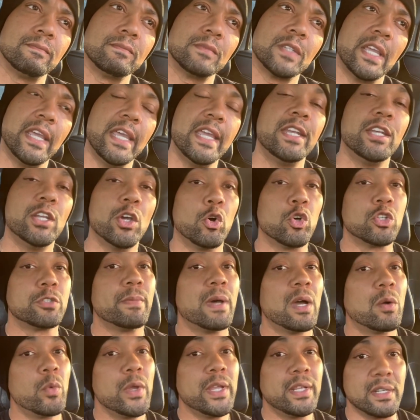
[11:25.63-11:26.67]
it knows my
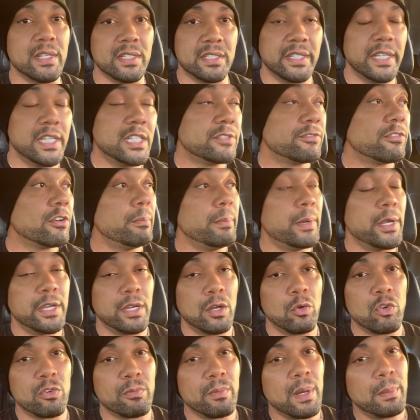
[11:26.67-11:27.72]
weakness it's familiar
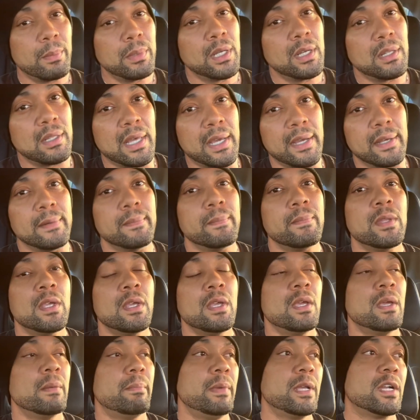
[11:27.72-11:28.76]
with my bloodline
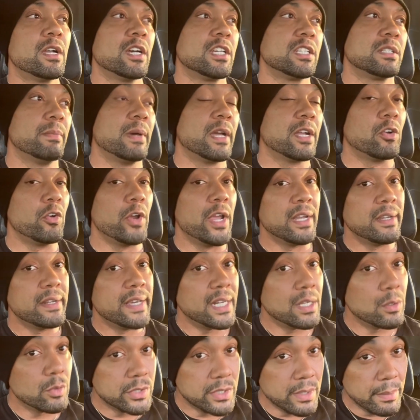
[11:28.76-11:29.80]
because my granddaddy
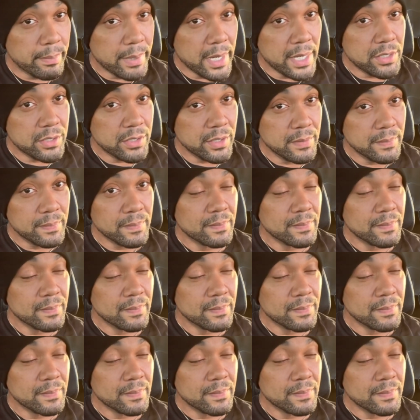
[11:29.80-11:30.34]
was impatient